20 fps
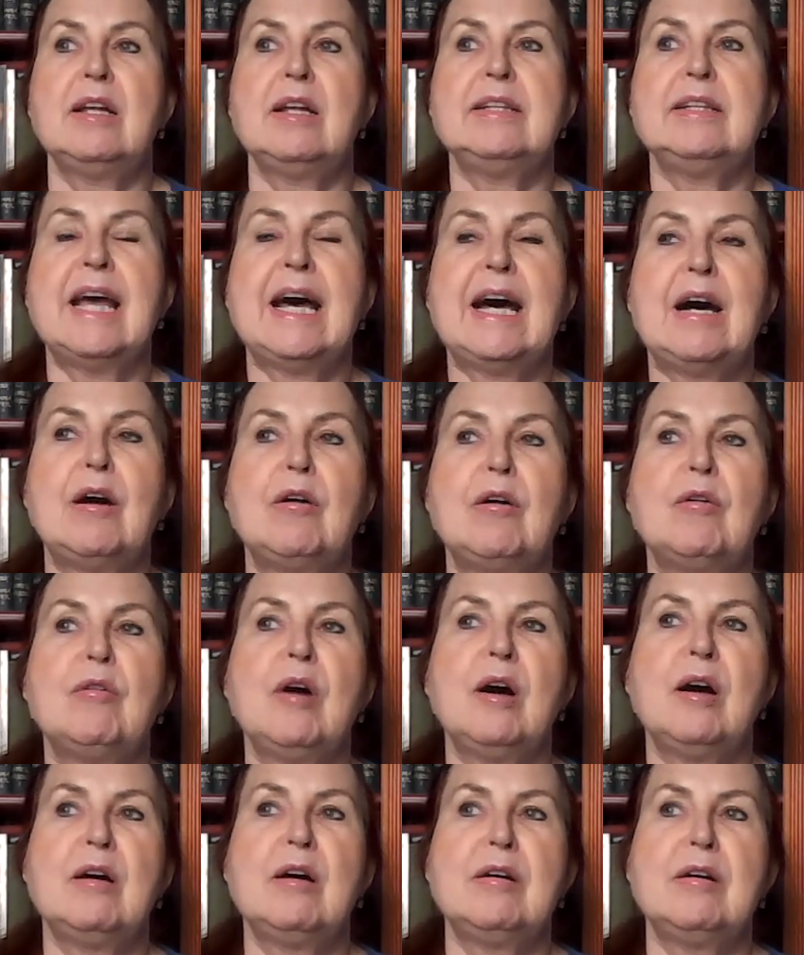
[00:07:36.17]

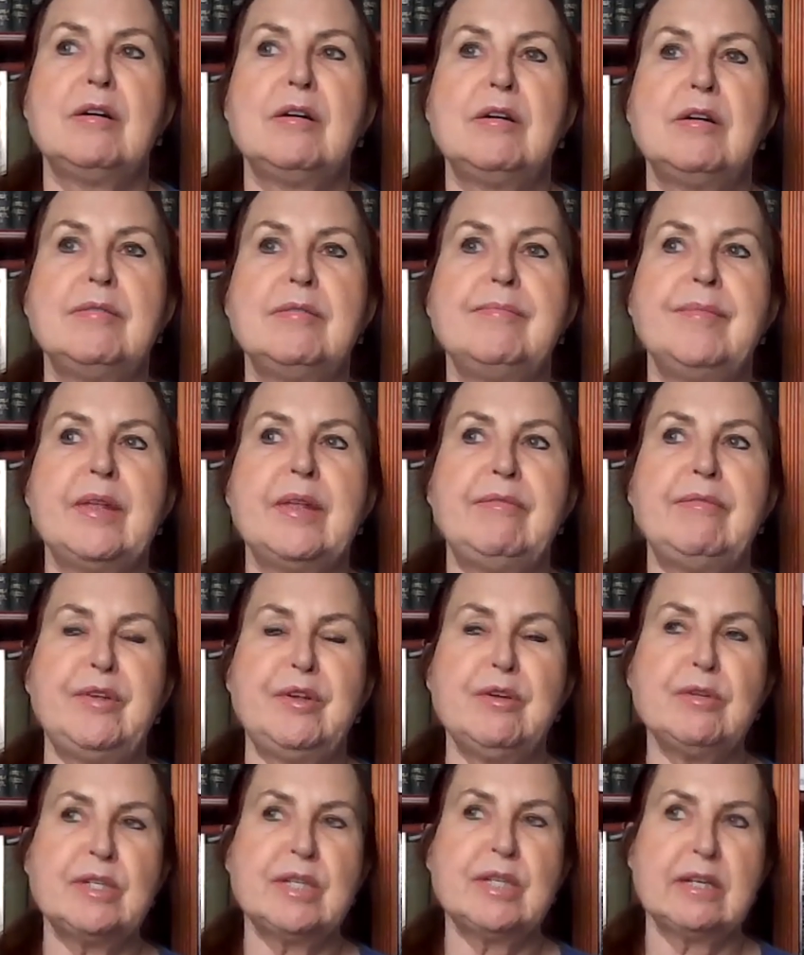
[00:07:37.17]
Now, if
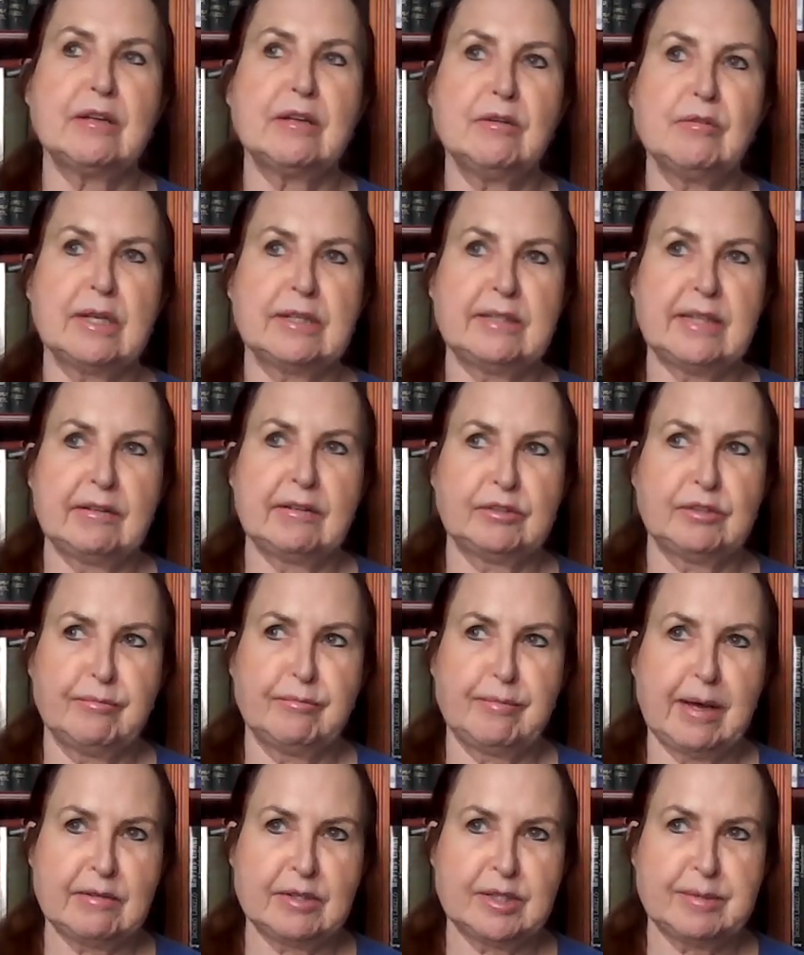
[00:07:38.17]
you take a look at out of
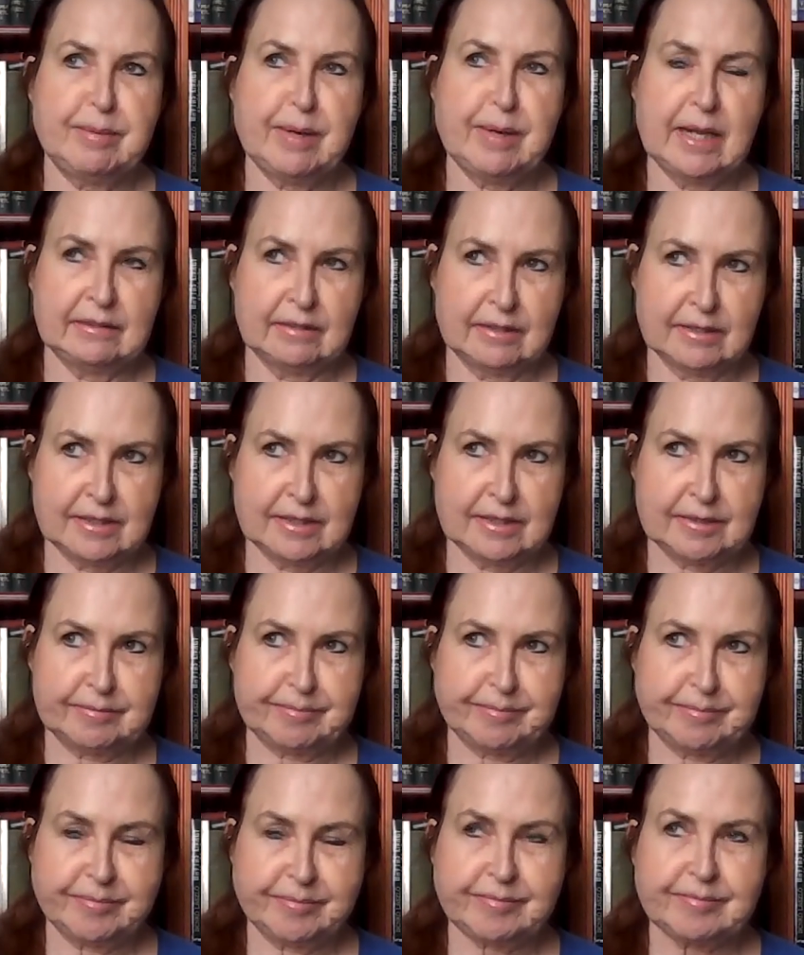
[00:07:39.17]
bounds planets,
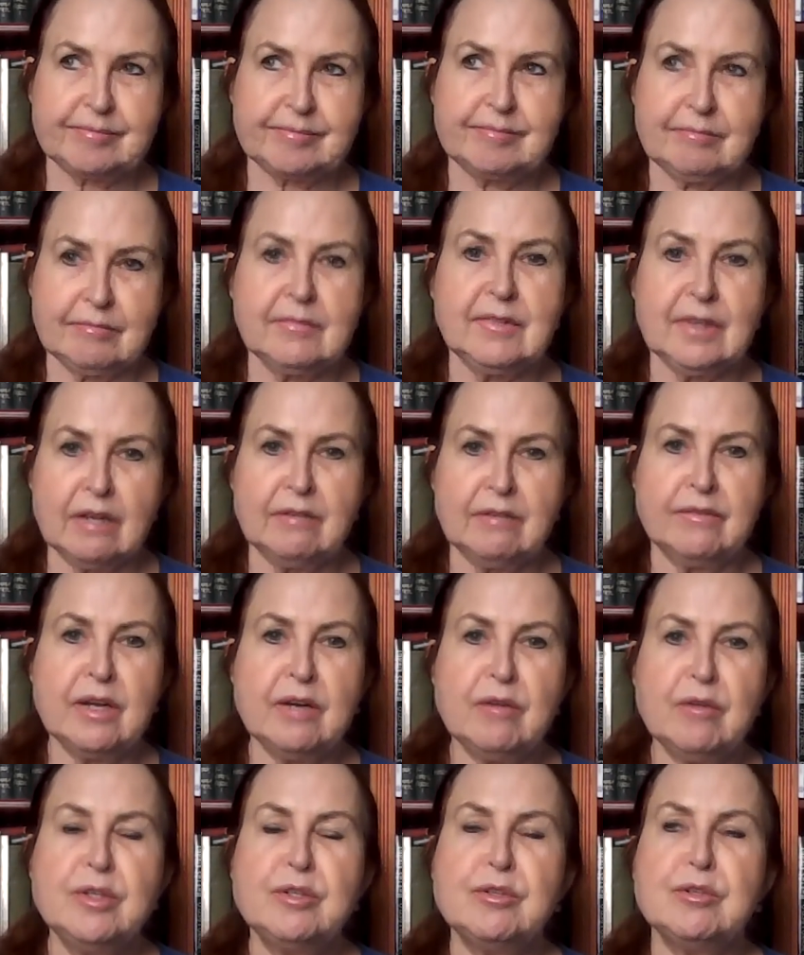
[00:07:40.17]
I mean,
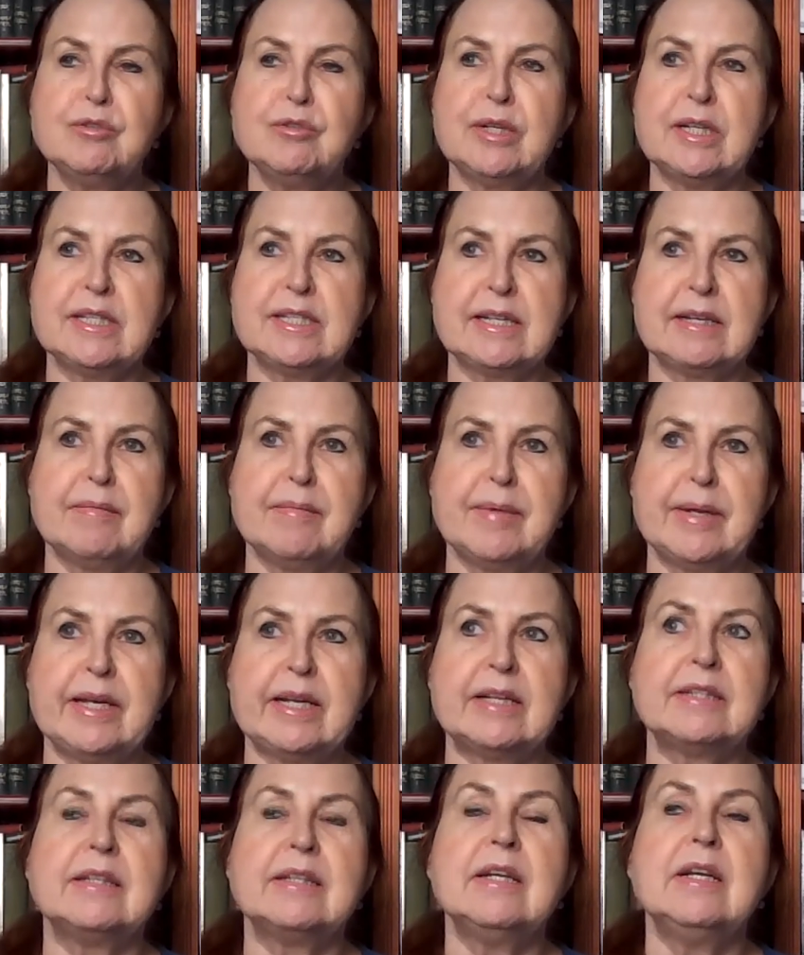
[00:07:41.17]
I'm going to do this in a
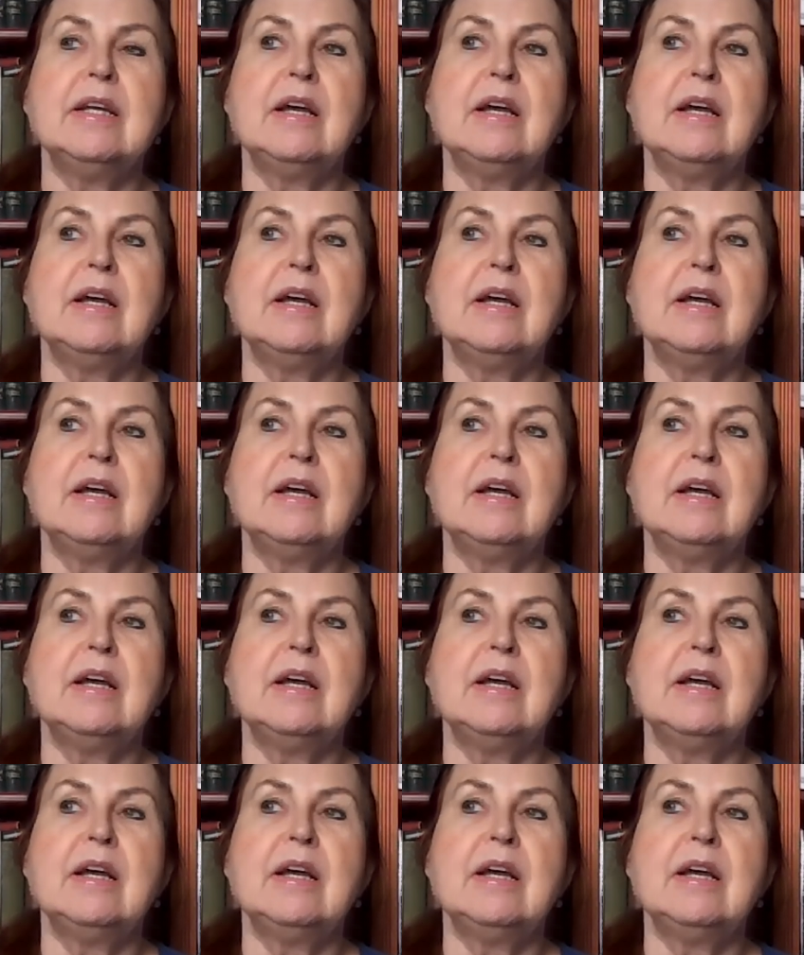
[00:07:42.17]
minute.